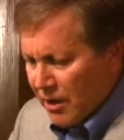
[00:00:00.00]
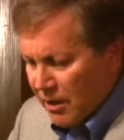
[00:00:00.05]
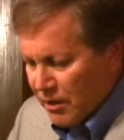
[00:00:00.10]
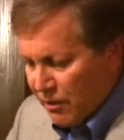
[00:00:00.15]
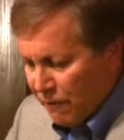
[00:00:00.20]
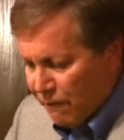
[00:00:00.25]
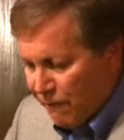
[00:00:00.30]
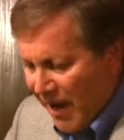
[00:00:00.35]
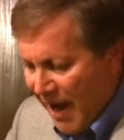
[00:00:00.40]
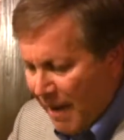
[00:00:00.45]

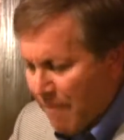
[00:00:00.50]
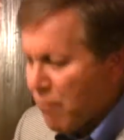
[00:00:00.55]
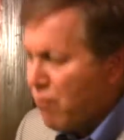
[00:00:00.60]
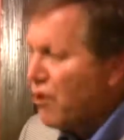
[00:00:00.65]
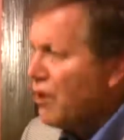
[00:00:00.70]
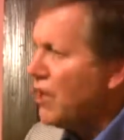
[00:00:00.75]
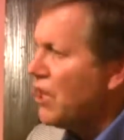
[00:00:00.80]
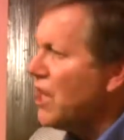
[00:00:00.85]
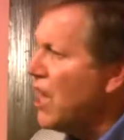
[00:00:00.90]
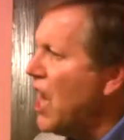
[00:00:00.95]
the
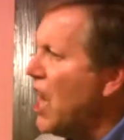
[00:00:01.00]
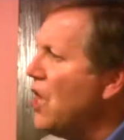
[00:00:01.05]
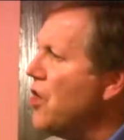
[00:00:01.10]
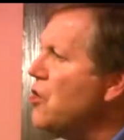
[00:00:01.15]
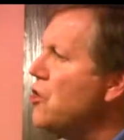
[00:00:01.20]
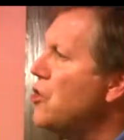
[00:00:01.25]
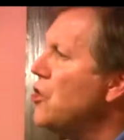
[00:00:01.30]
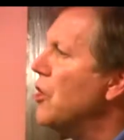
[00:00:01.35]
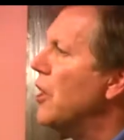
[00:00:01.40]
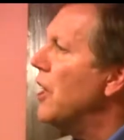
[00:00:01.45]
fabric
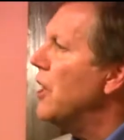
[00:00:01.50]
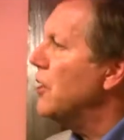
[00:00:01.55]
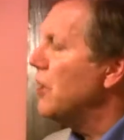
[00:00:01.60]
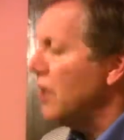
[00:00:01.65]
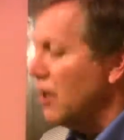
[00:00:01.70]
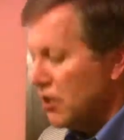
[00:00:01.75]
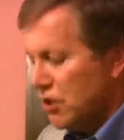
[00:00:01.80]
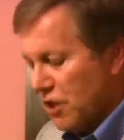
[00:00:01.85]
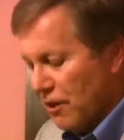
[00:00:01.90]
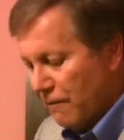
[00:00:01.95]

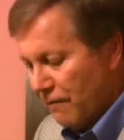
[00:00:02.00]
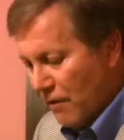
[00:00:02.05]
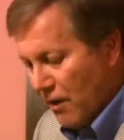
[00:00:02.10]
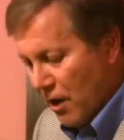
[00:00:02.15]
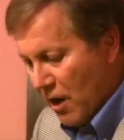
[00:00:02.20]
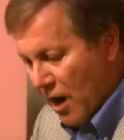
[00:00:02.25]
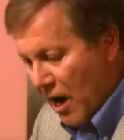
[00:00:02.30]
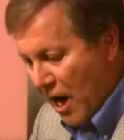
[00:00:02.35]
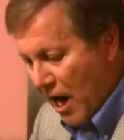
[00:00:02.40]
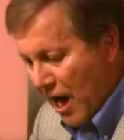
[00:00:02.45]
undulating as if
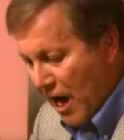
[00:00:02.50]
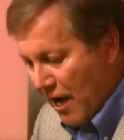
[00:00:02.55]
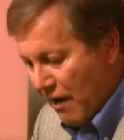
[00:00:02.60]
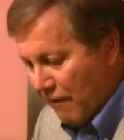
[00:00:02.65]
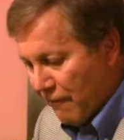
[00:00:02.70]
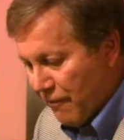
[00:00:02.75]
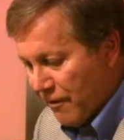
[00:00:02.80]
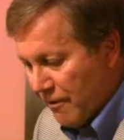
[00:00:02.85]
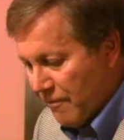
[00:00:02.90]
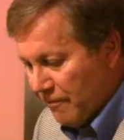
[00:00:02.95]

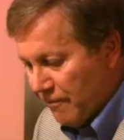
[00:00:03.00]
alive.